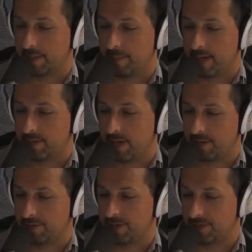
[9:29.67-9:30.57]
that Mike
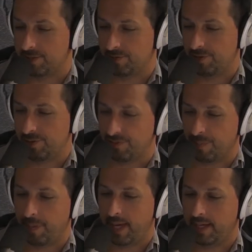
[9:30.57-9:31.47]
changed his shoes
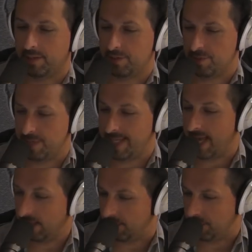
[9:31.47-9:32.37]
from pink to
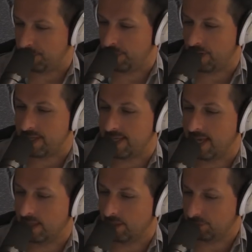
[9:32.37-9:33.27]
yellow. You put on
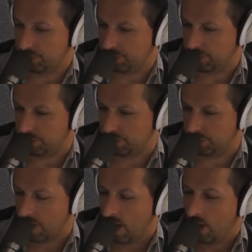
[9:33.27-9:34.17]
yellow shoes
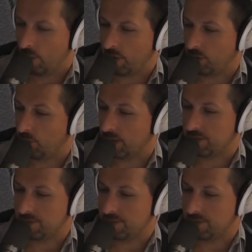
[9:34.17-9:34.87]
oh. when you went to